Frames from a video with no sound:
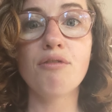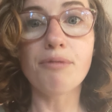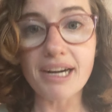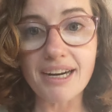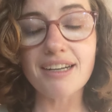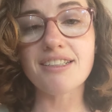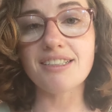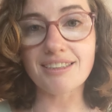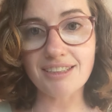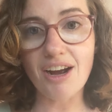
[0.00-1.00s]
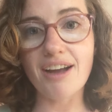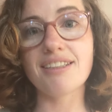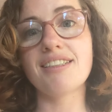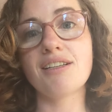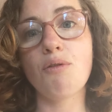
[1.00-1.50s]
read,
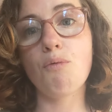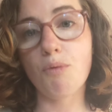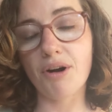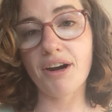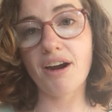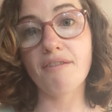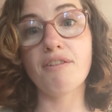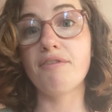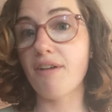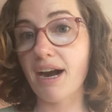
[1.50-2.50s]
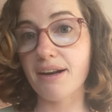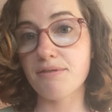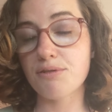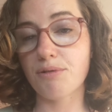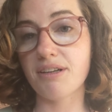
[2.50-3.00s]
discuss work of a variety
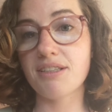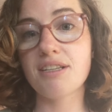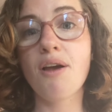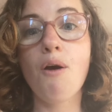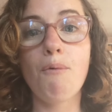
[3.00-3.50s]
of sorts,